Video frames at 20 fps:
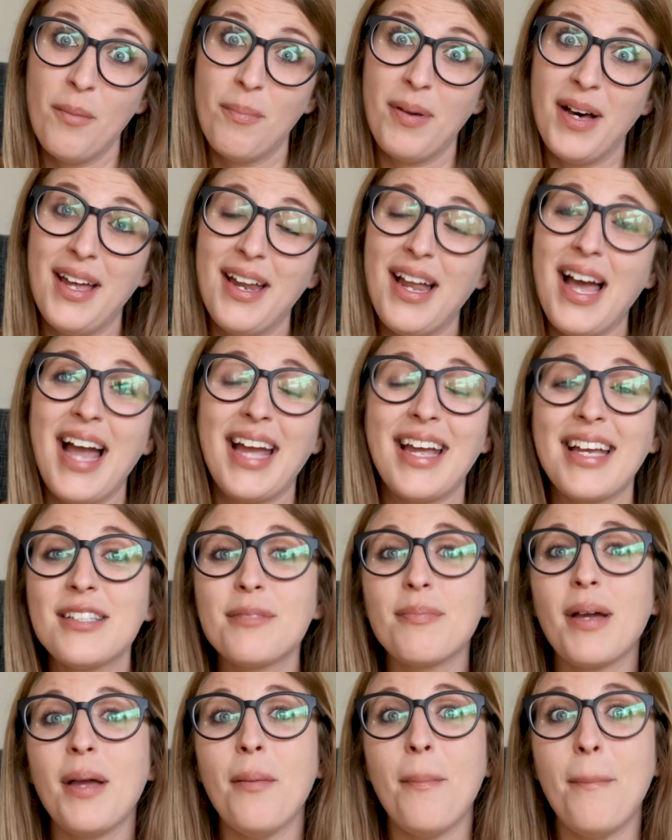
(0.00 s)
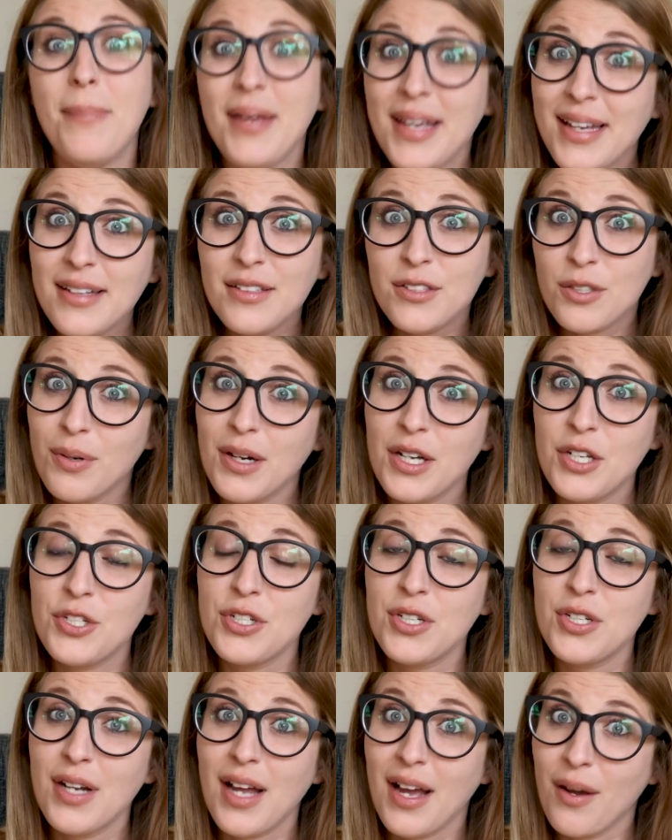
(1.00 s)
But I guess my biggest
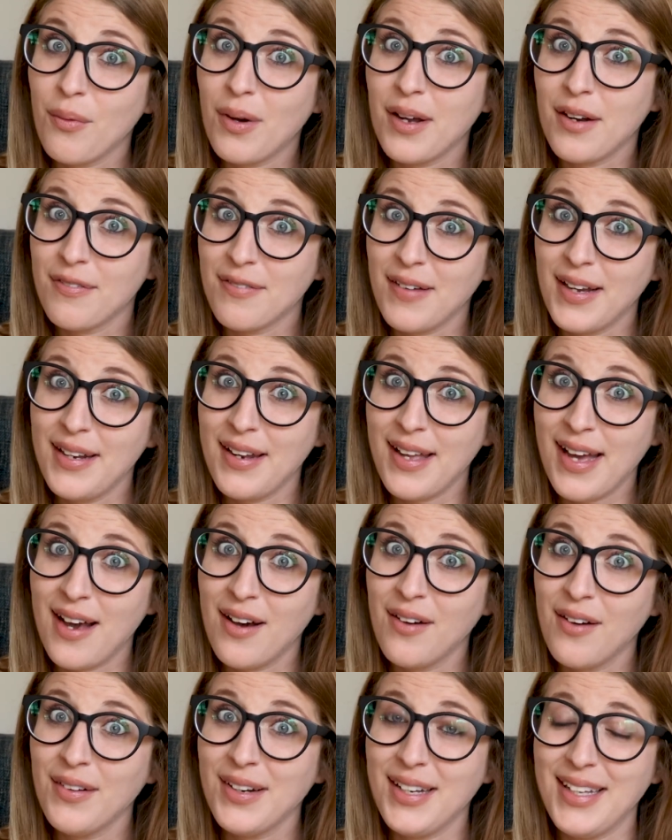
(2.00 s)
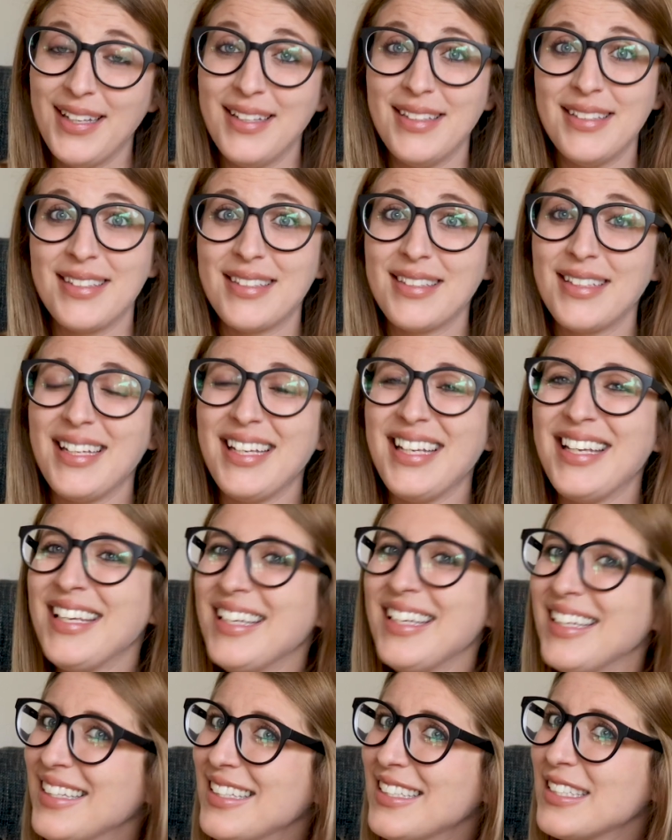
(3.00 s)
question I want to find out is
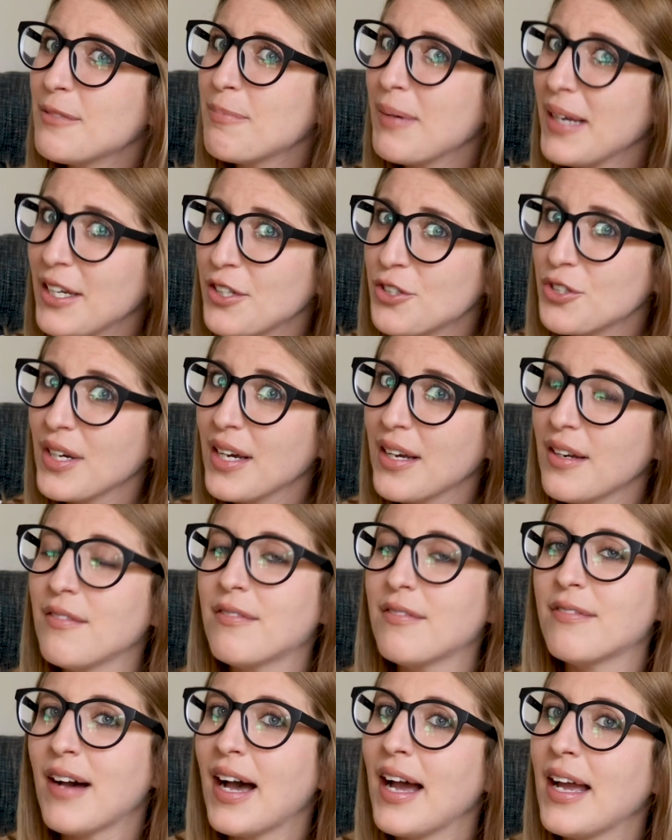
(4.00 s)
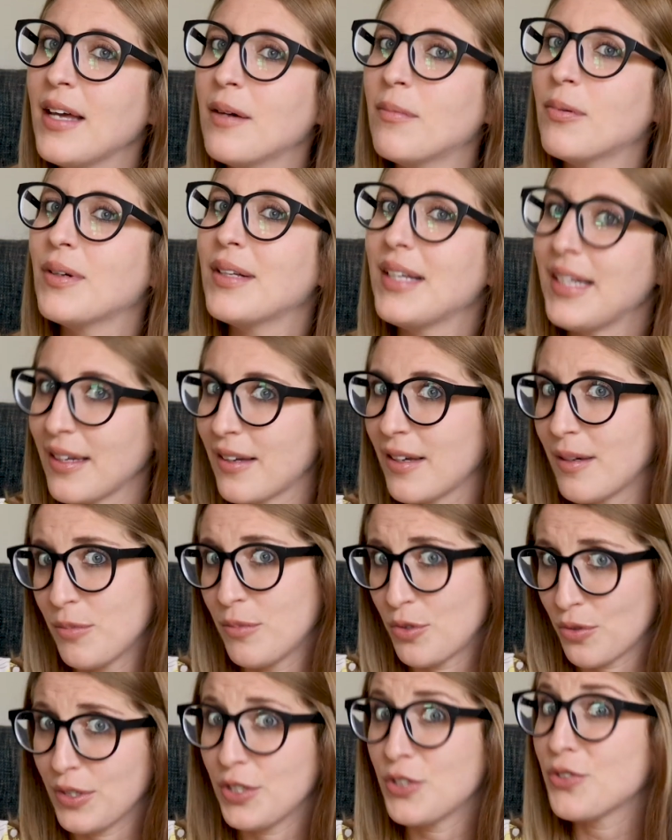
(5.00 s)
Patreon a viable
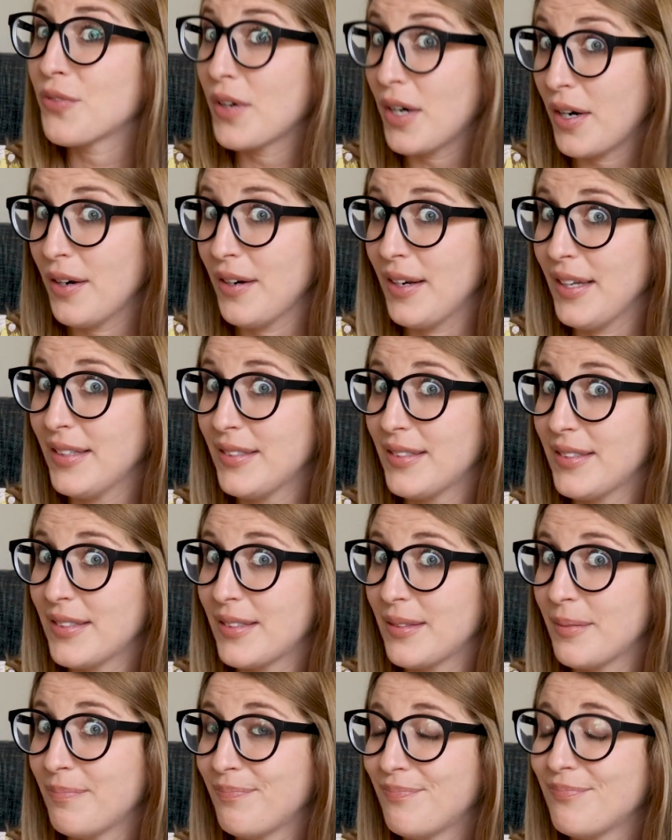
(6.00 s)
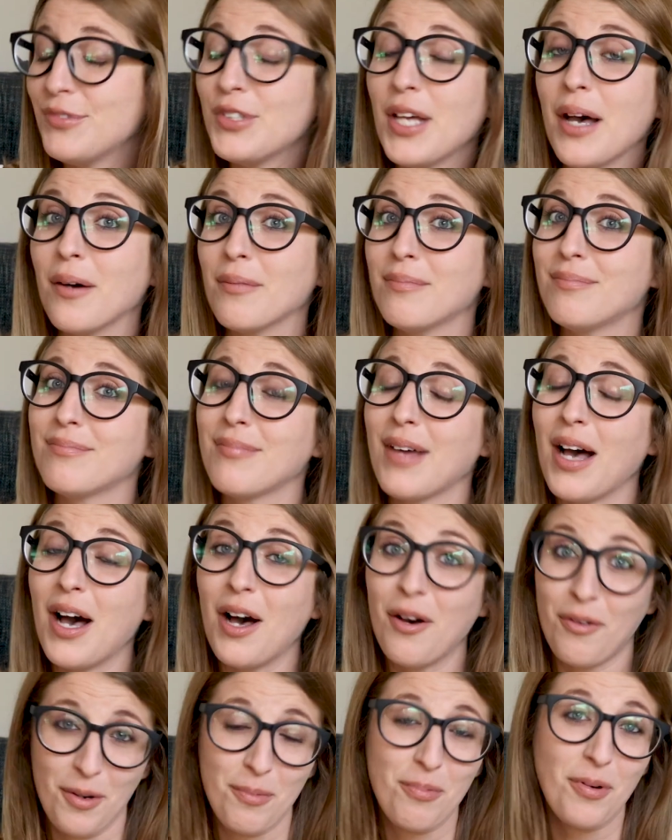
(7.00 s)
income source for artists? So
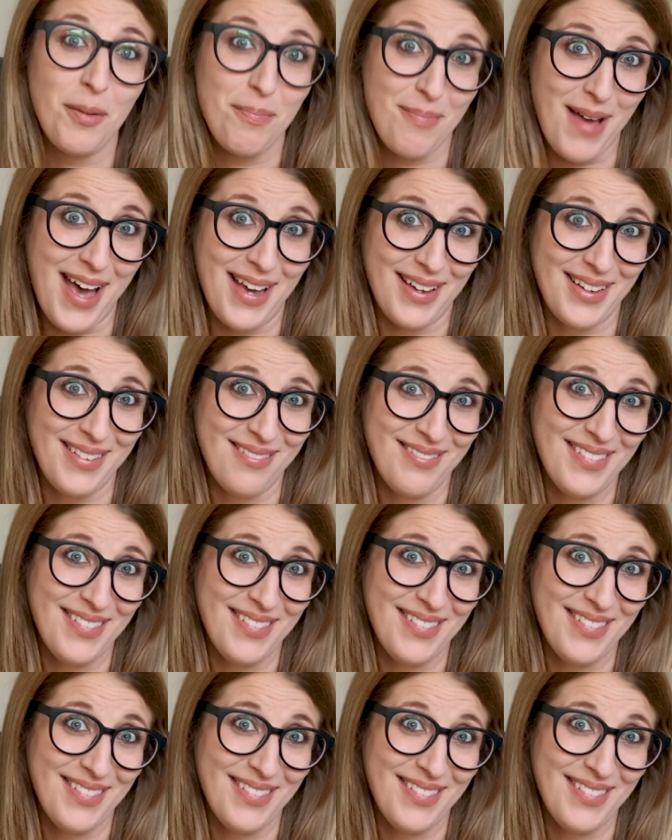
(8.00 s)
I'll report back.